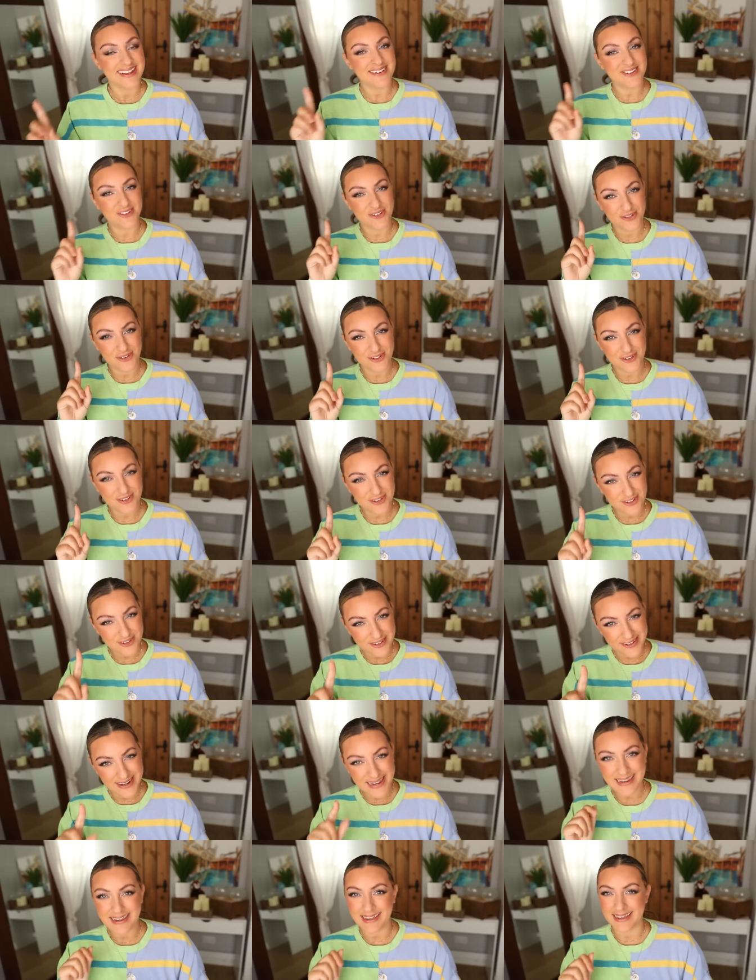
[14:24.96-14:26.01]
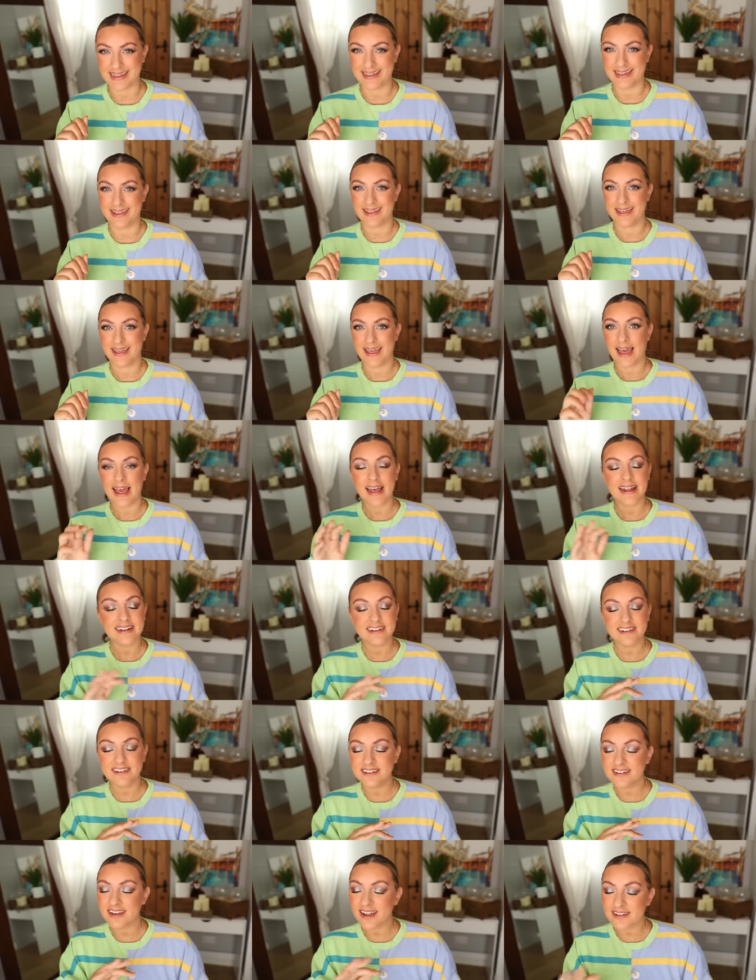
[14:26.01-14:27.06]
is sneaky and
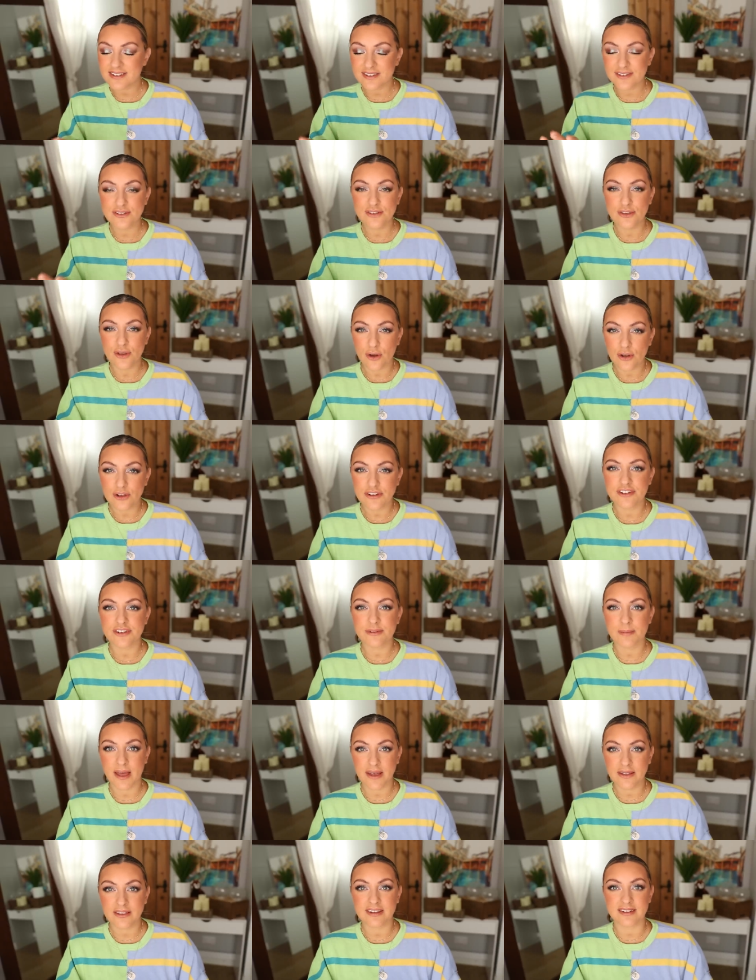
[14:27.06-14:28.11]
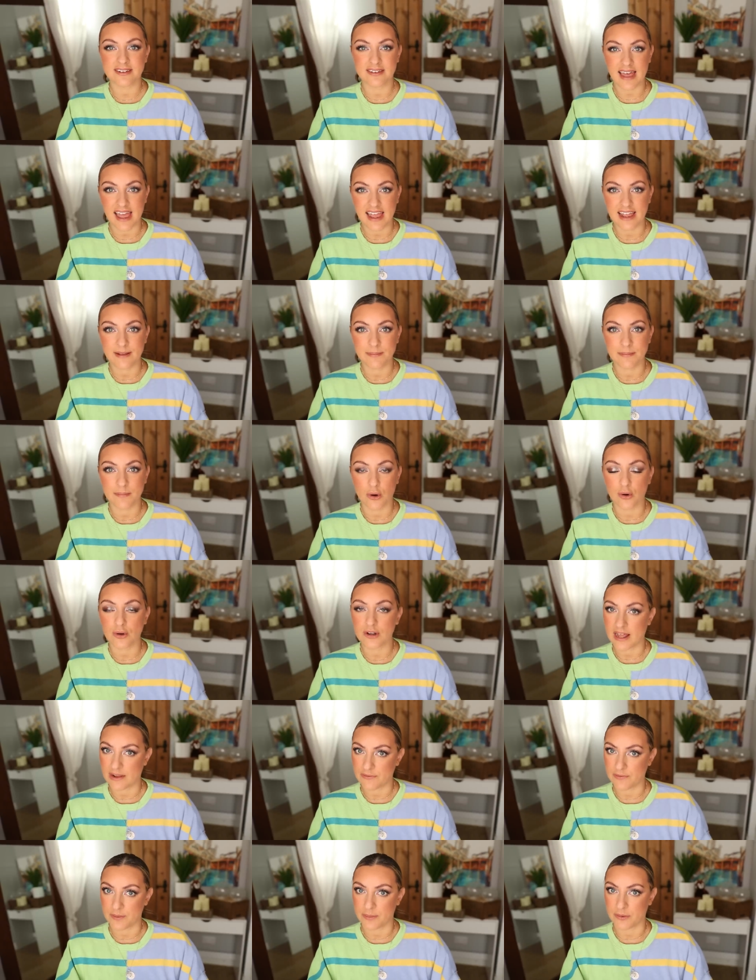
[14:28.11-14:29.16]
it does not smell the same on
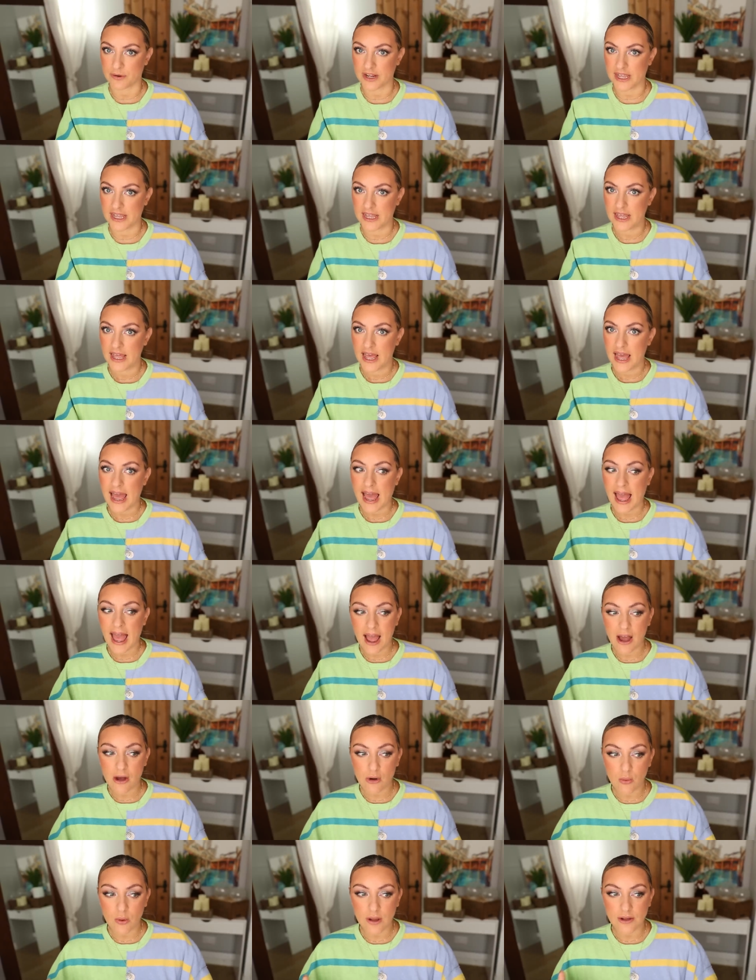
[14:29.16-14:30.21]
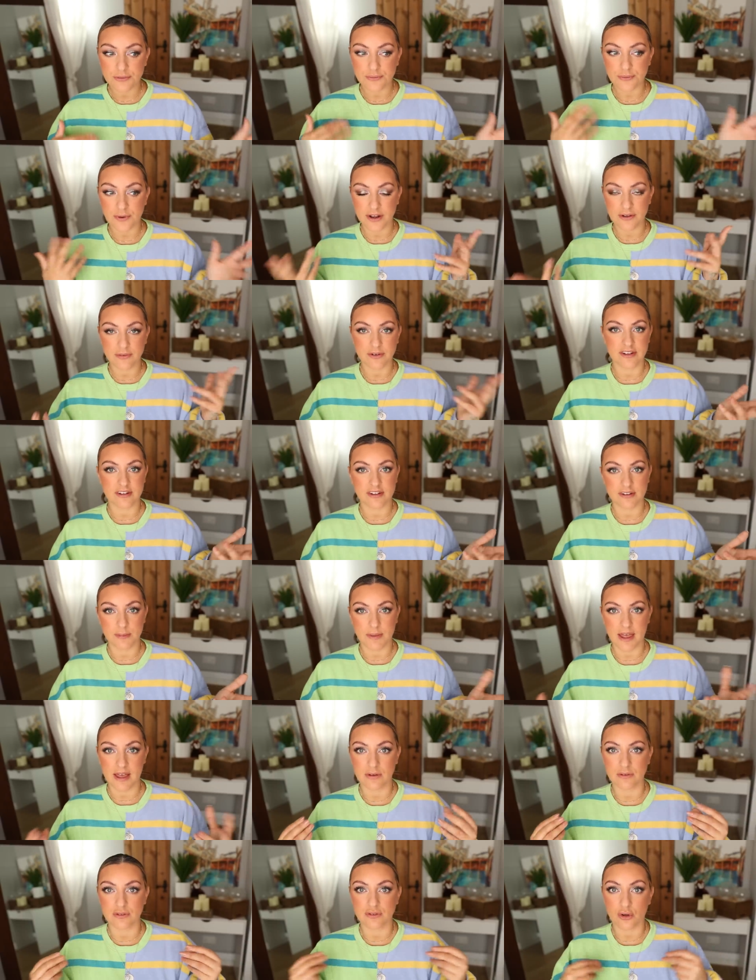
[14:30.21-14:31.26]
everybody. How a fragrance
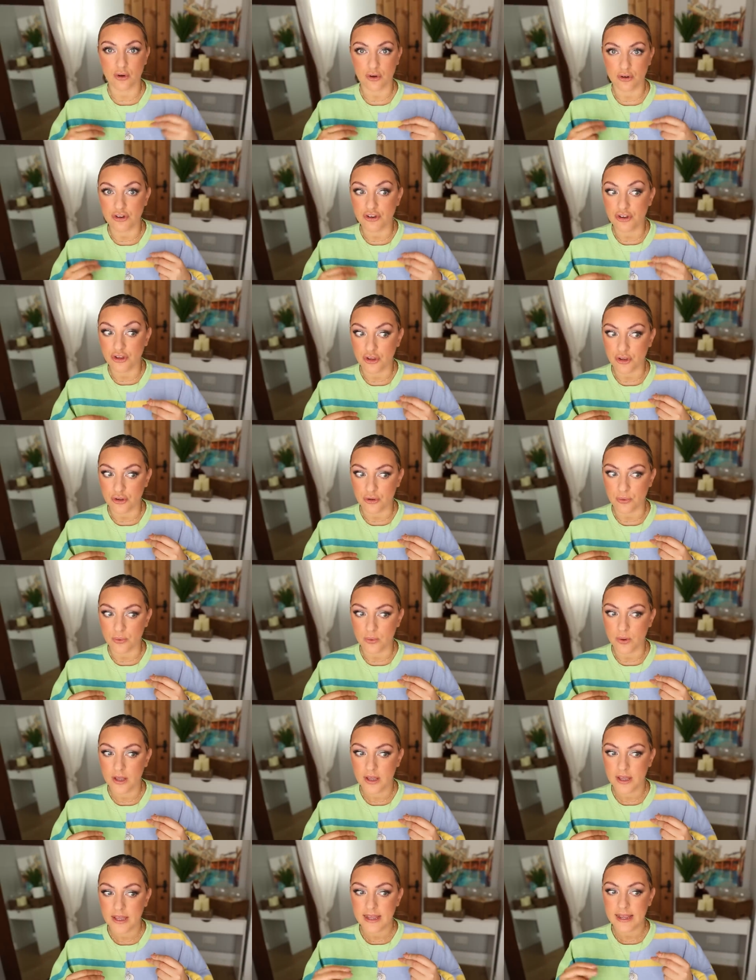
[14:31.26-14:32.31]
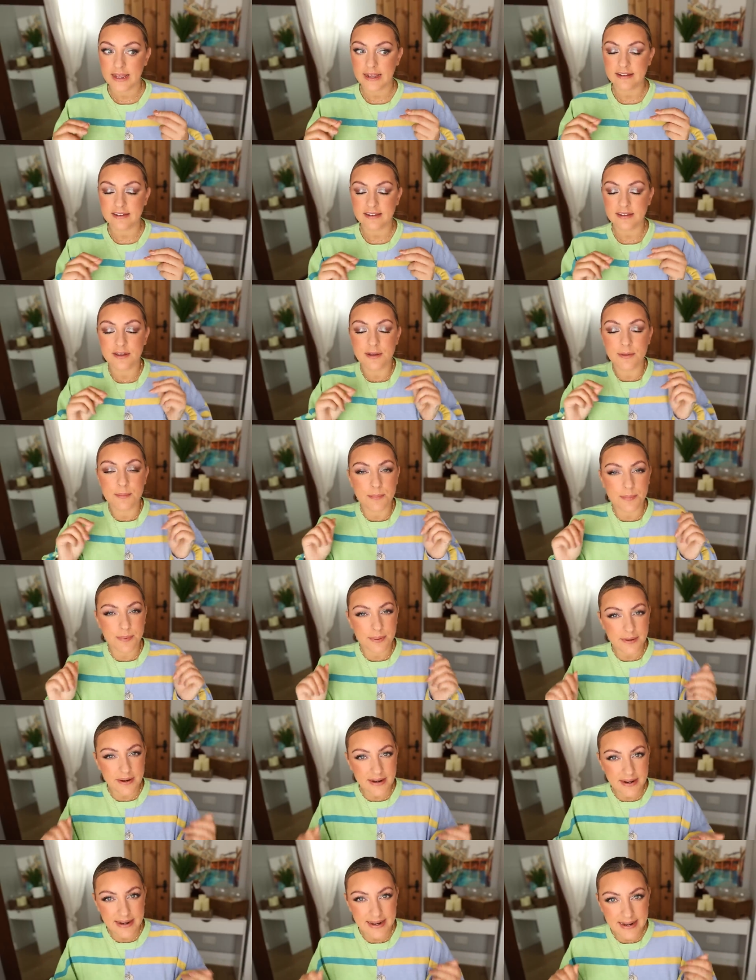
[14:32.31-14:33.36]
smells on you is
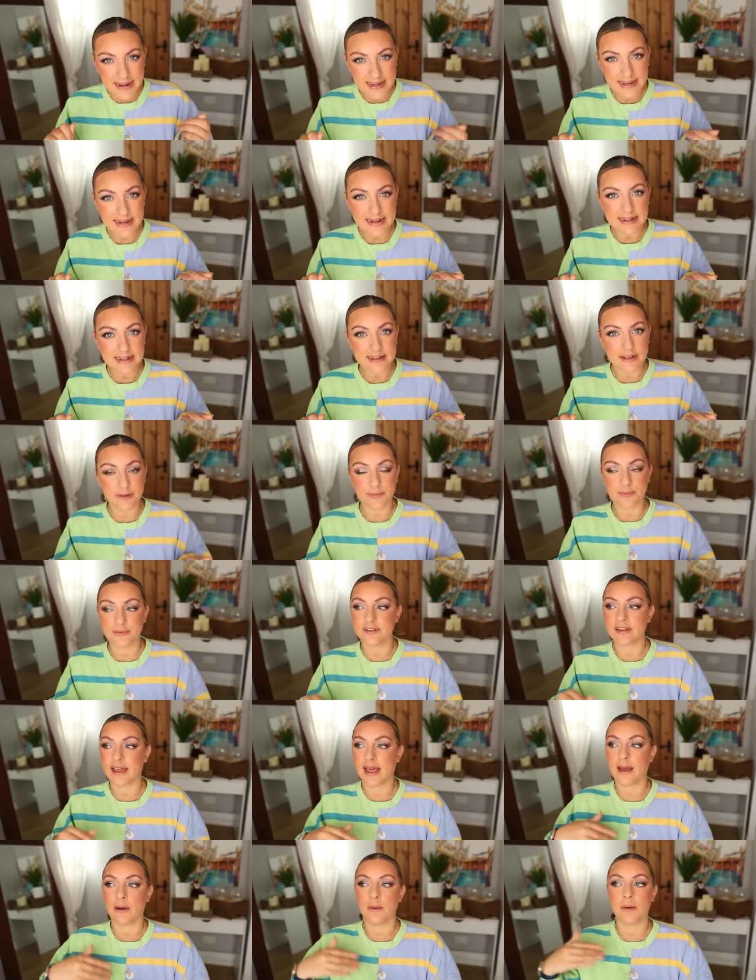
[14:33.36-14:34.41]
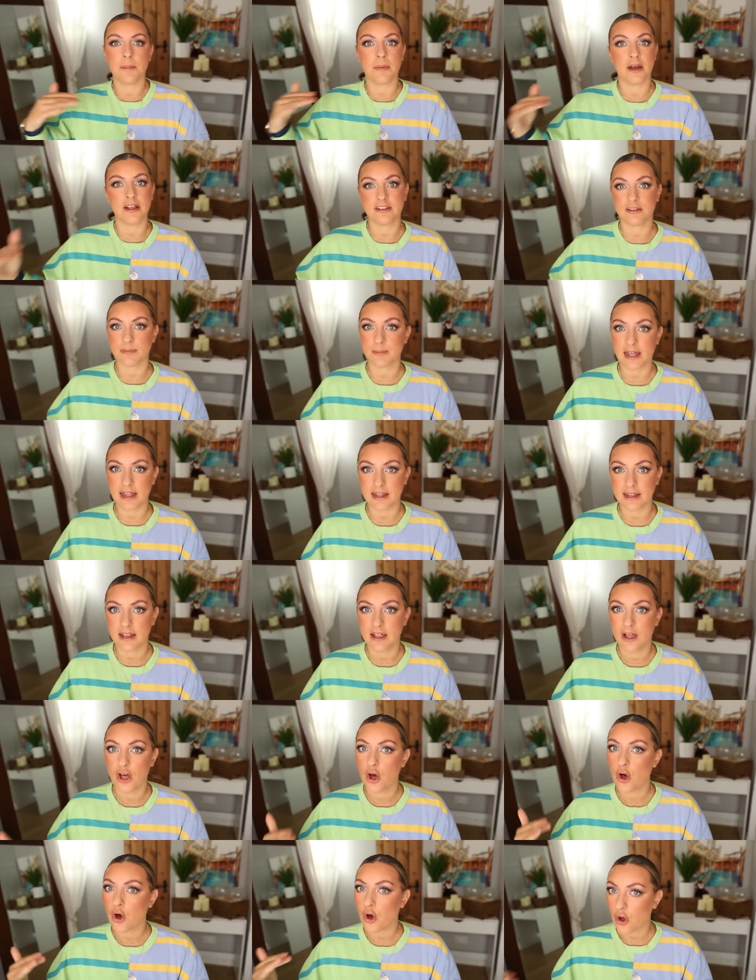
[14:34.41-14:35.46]
completely different to how it might smell
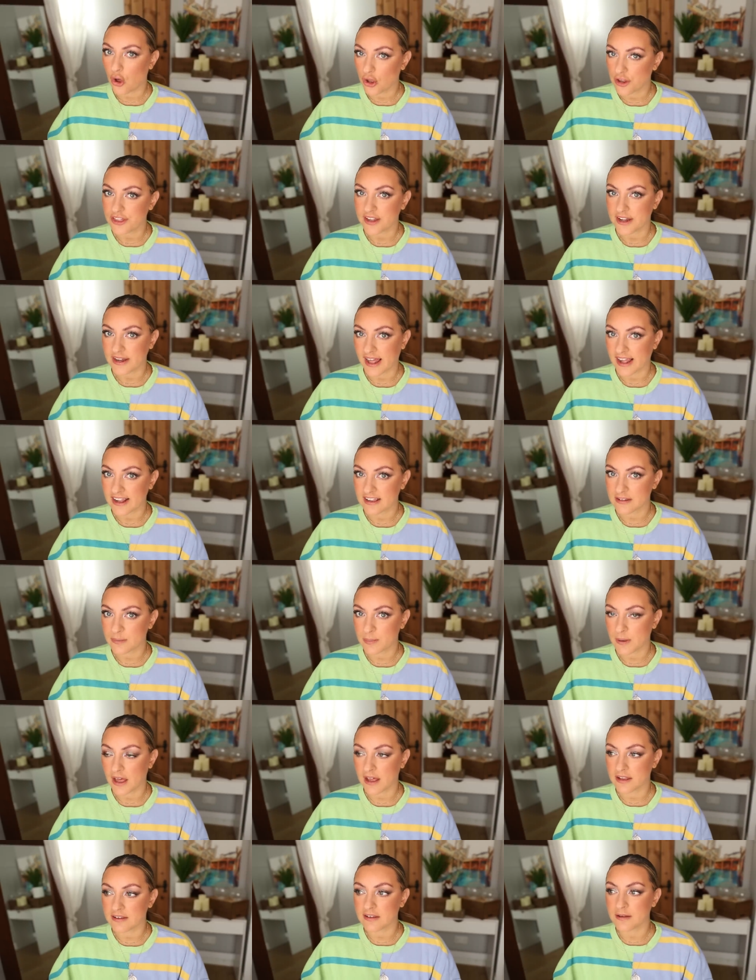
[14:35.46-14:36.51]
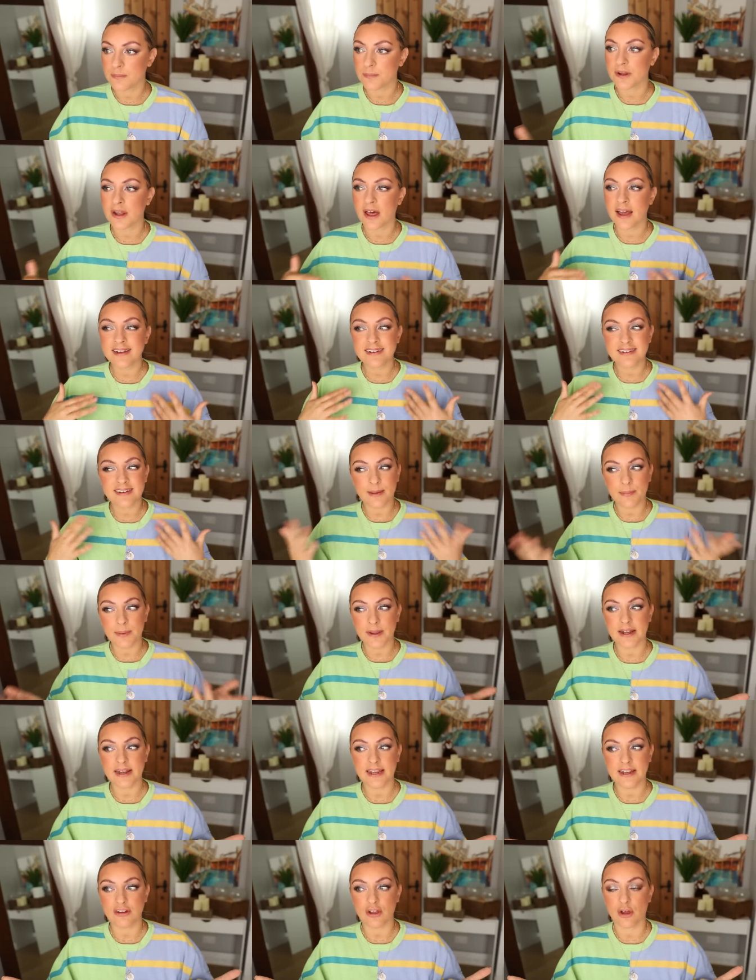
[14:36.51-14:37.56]
on the next person. But I
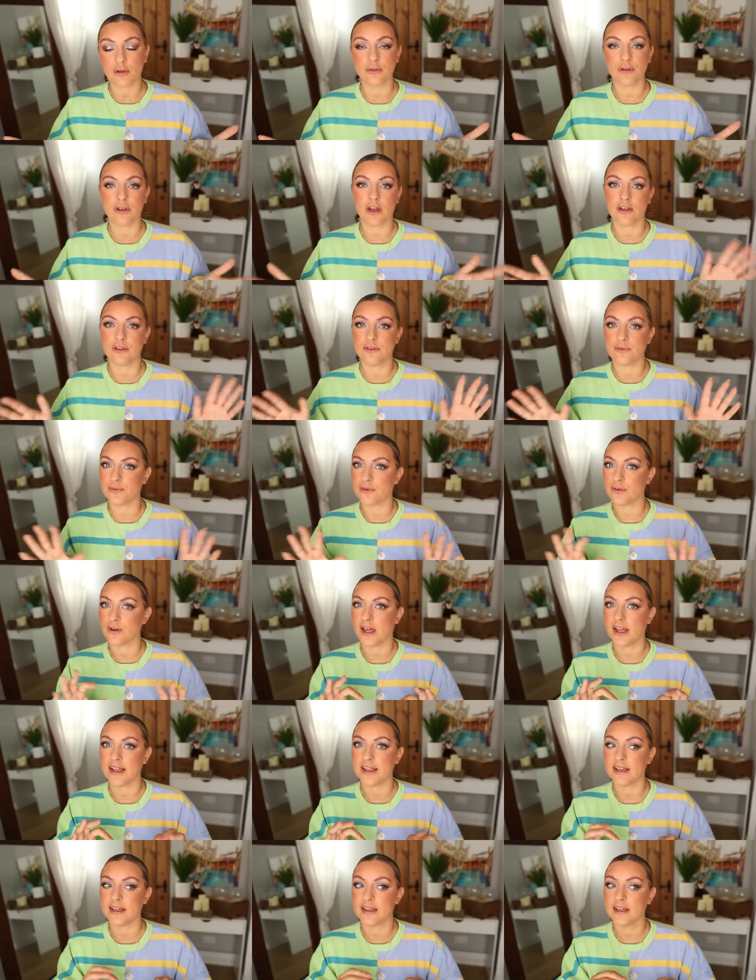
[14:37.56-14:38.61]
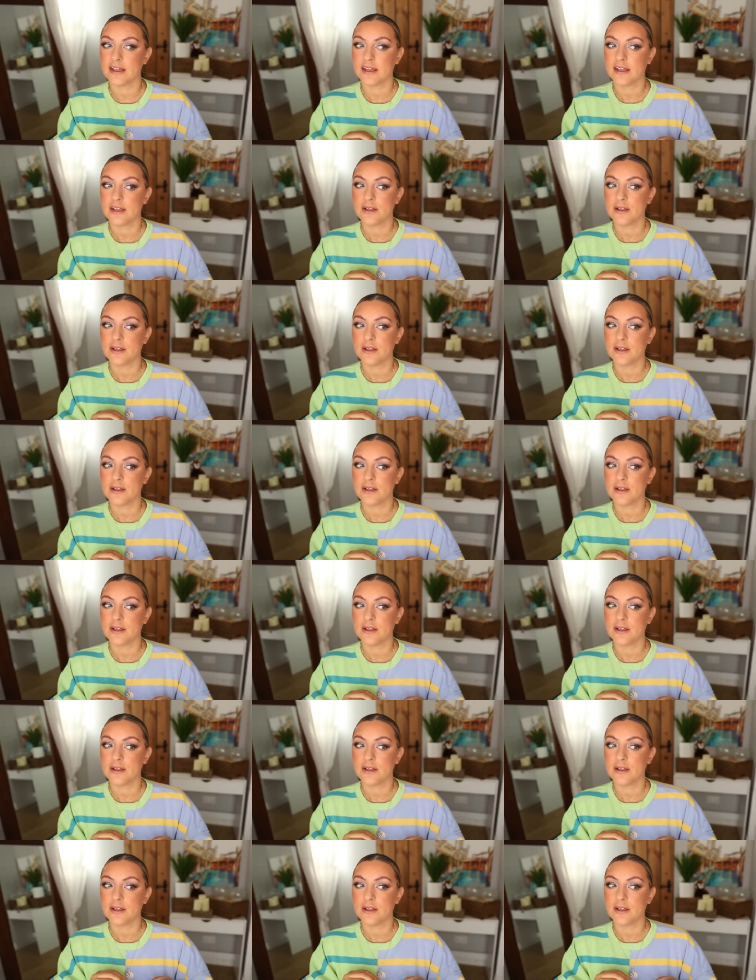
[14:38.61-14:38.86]
typically don't go for like